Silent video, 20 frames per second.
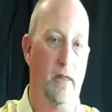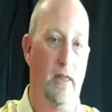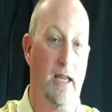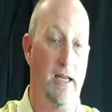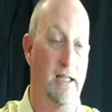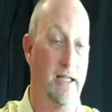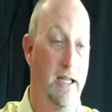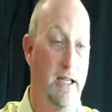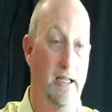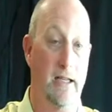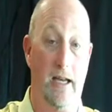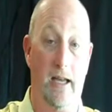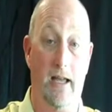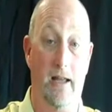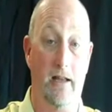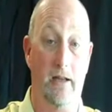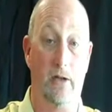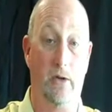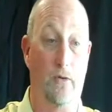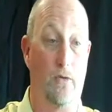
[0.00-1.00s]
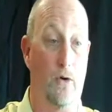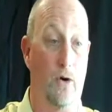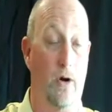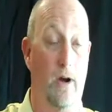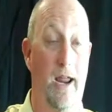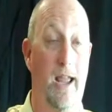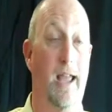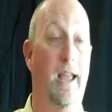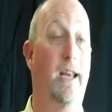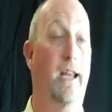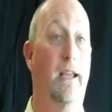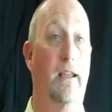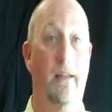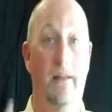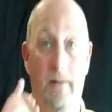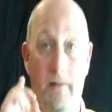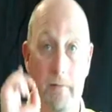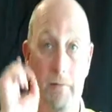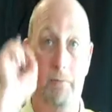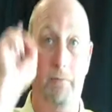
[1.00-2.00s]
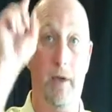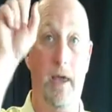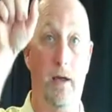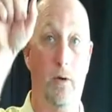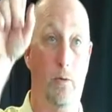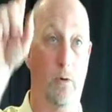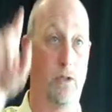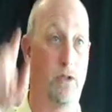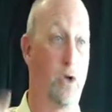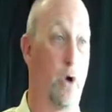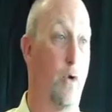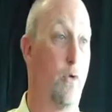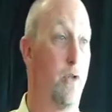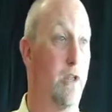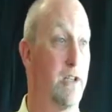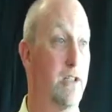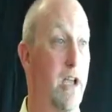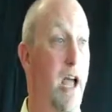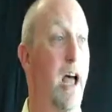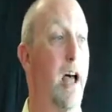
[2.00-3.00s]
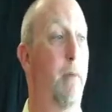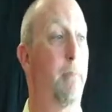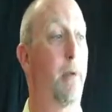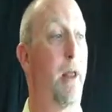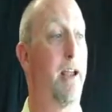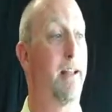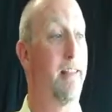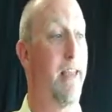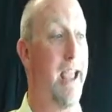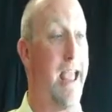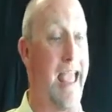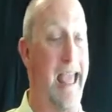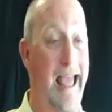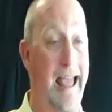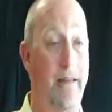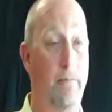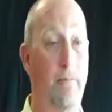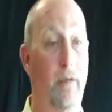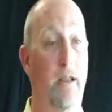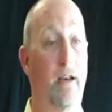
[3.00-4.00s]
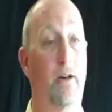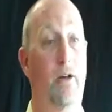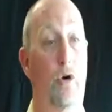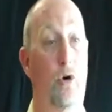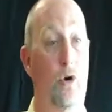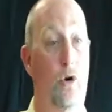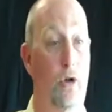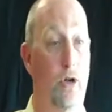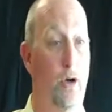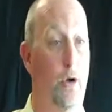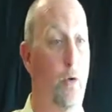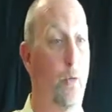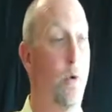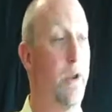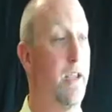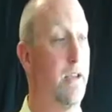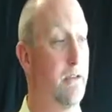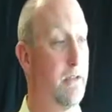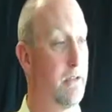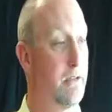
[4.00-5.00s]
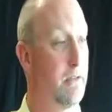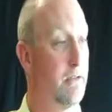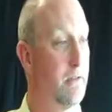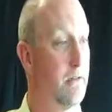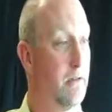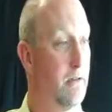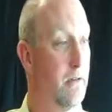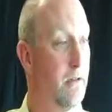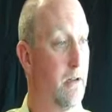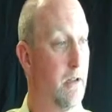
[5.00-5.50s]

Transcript: But they didn't hit us for any big ones over the top like they had been in earlier weeks.